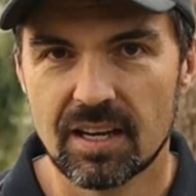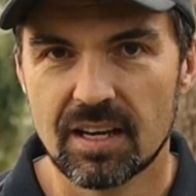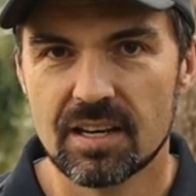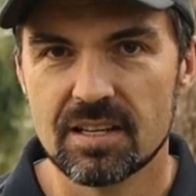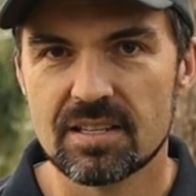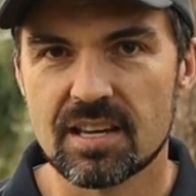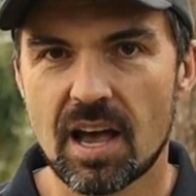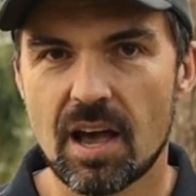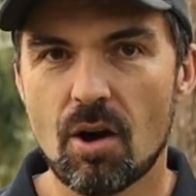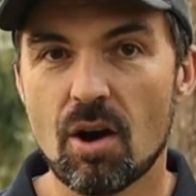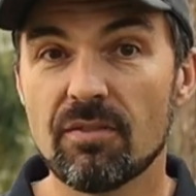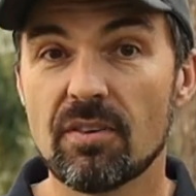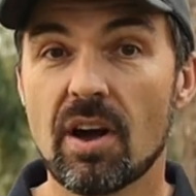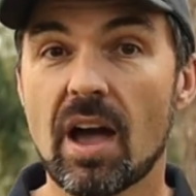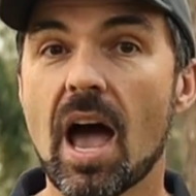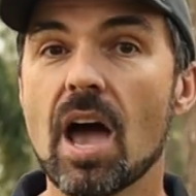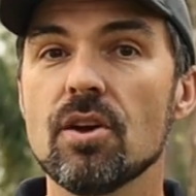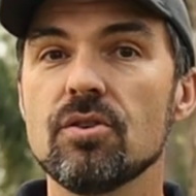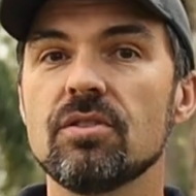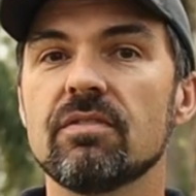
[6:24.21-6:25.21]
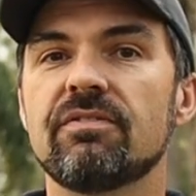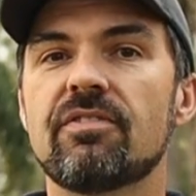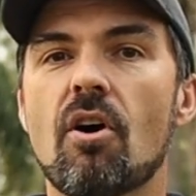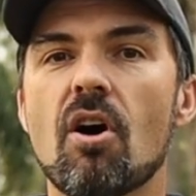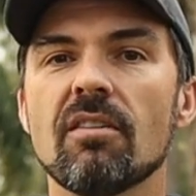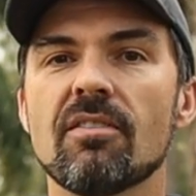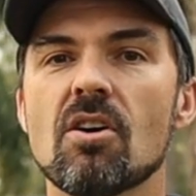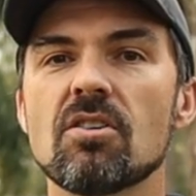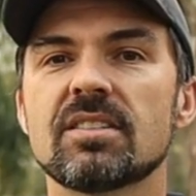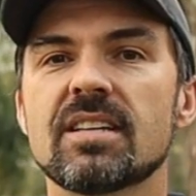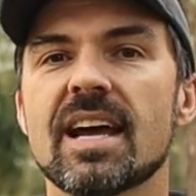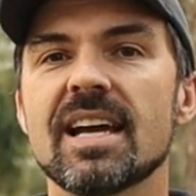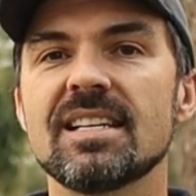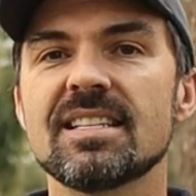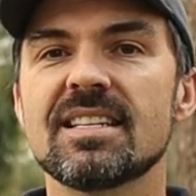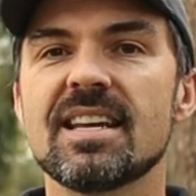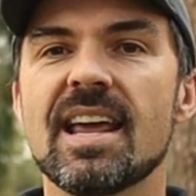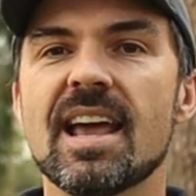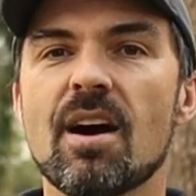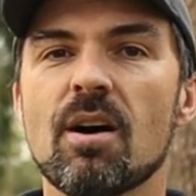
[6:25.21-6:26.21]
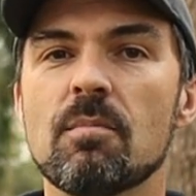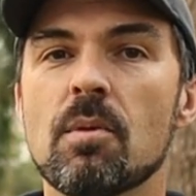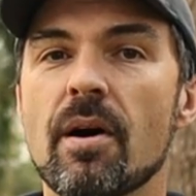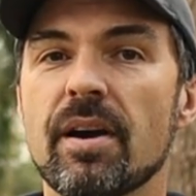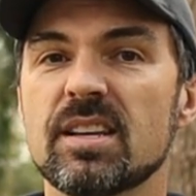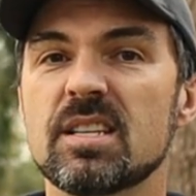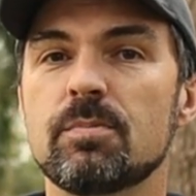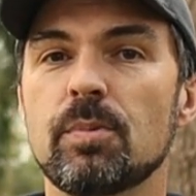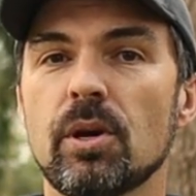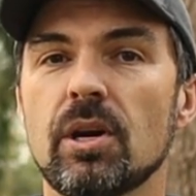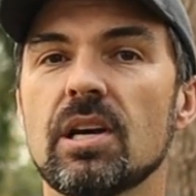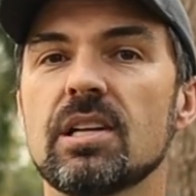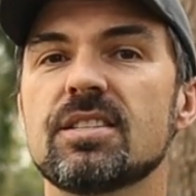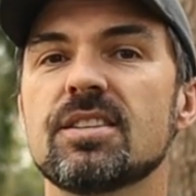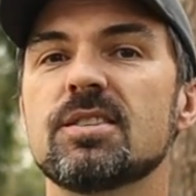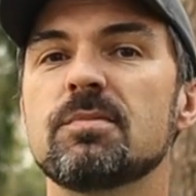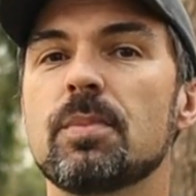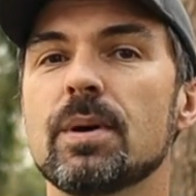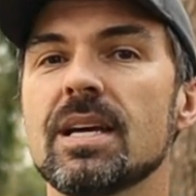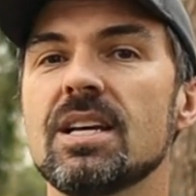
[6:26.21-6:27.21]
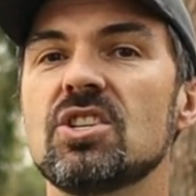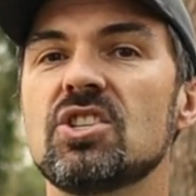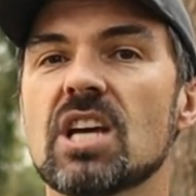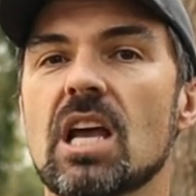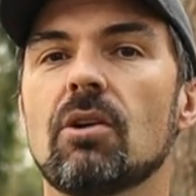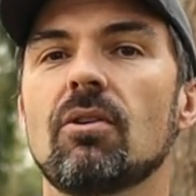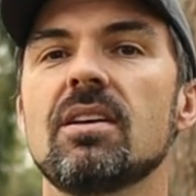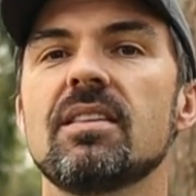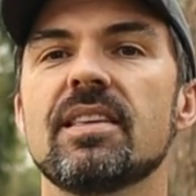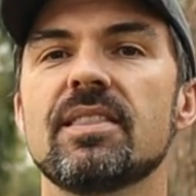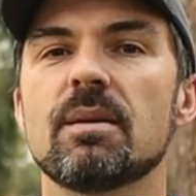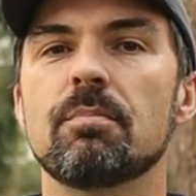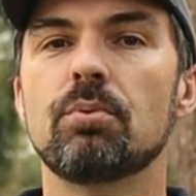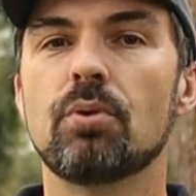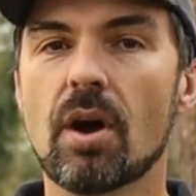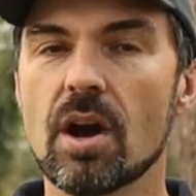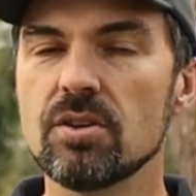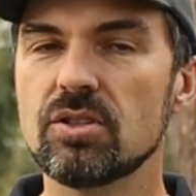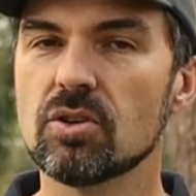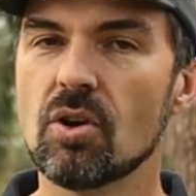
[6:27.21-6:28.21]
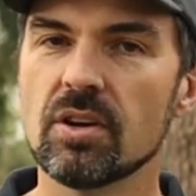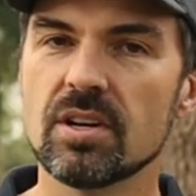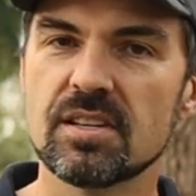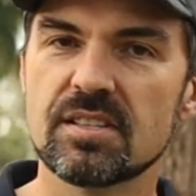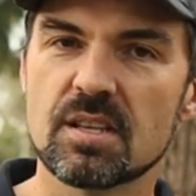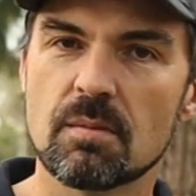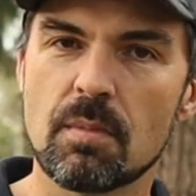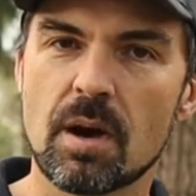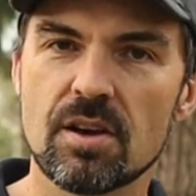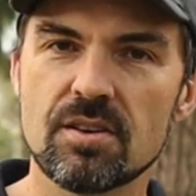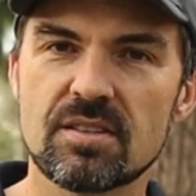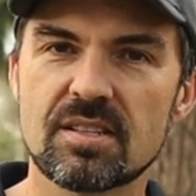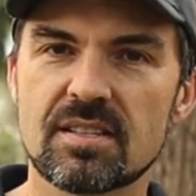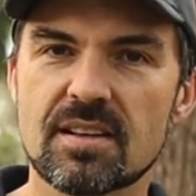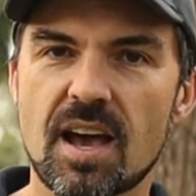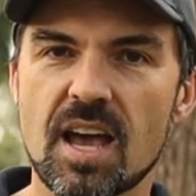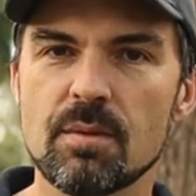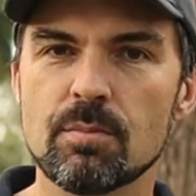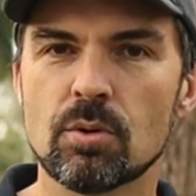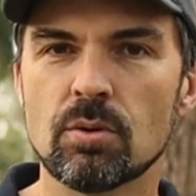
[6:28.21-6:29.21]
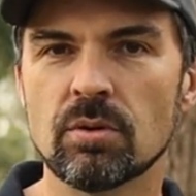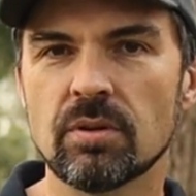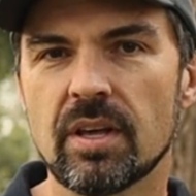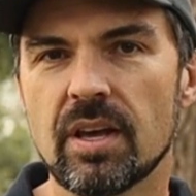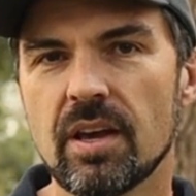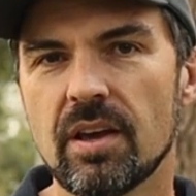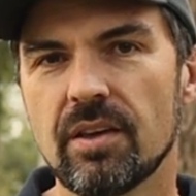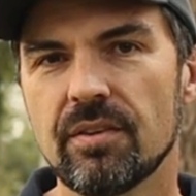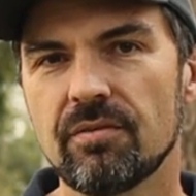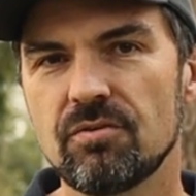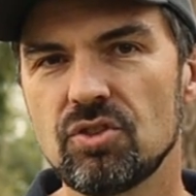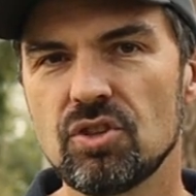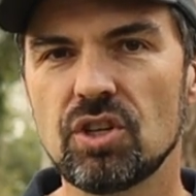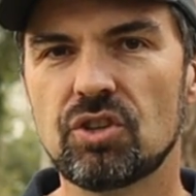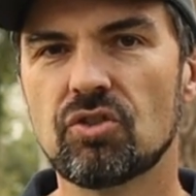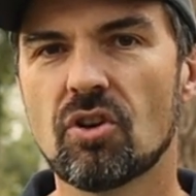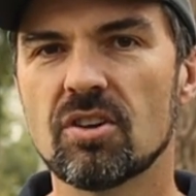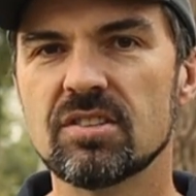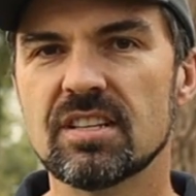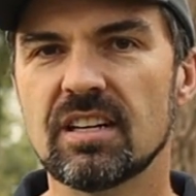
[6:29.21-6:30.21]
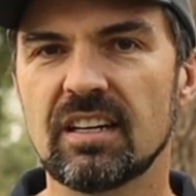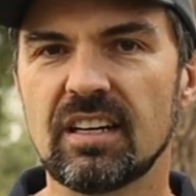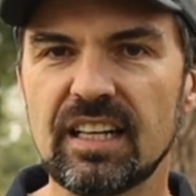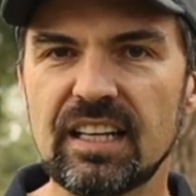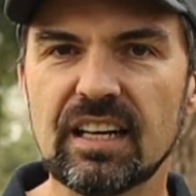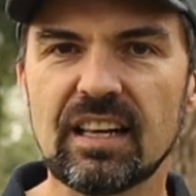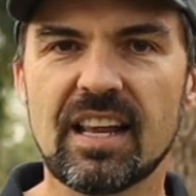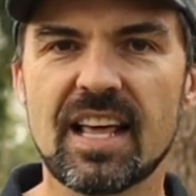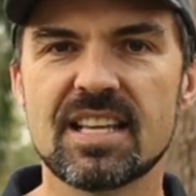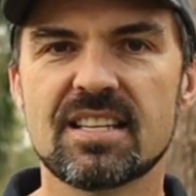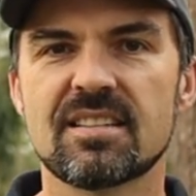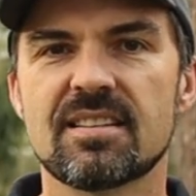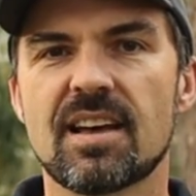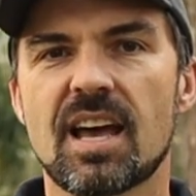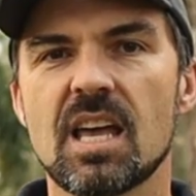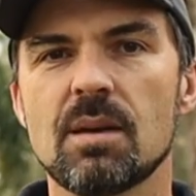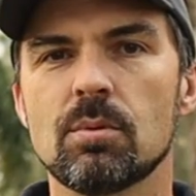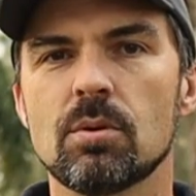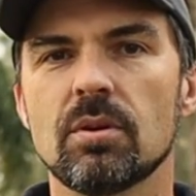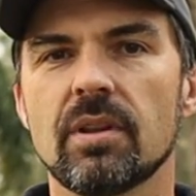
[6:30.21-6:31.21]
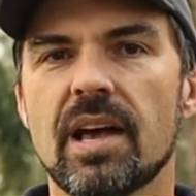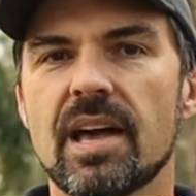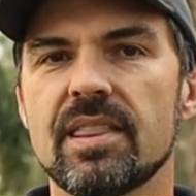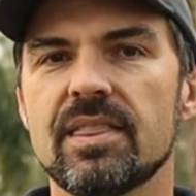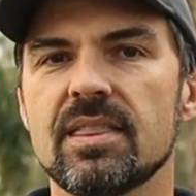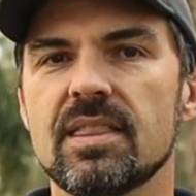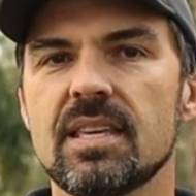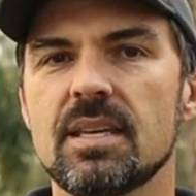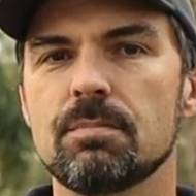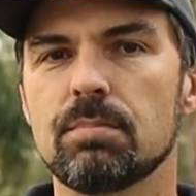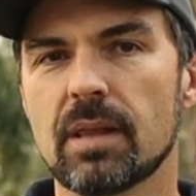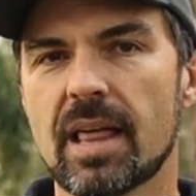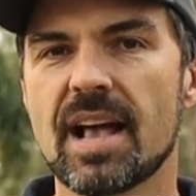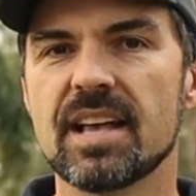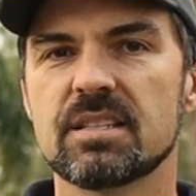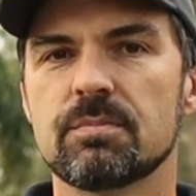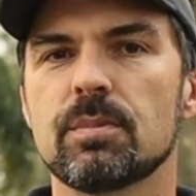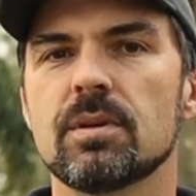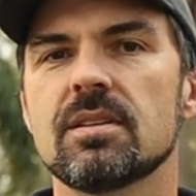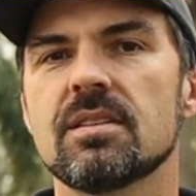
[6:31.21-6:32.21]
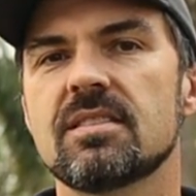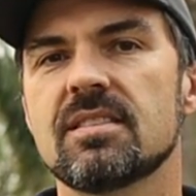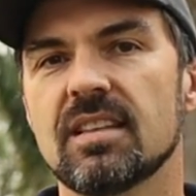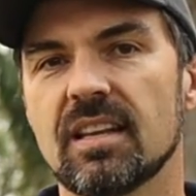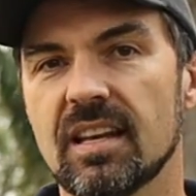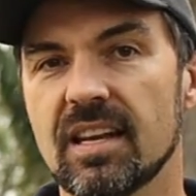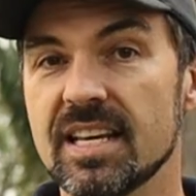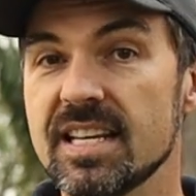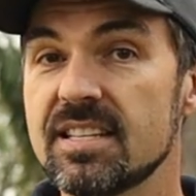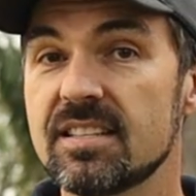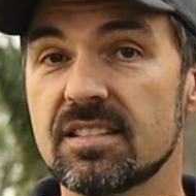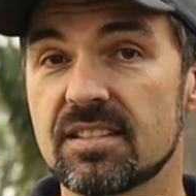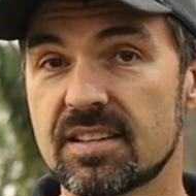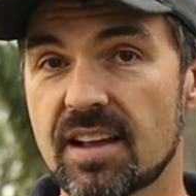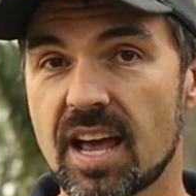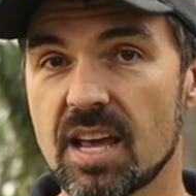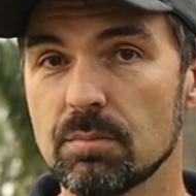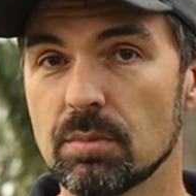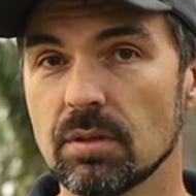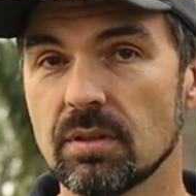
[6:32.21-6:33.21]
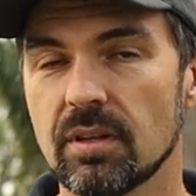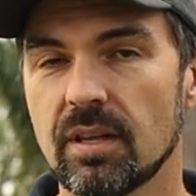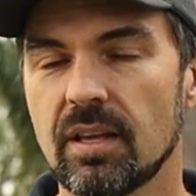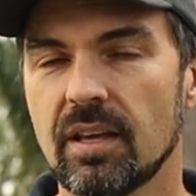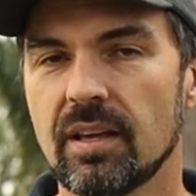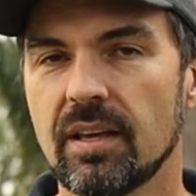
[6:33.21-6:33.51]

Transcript: So I've owned 5 Octanes now, and my experience has been generally that the Proton is the most stable, Neutron's a little less stable, and the Plasma is the least stable.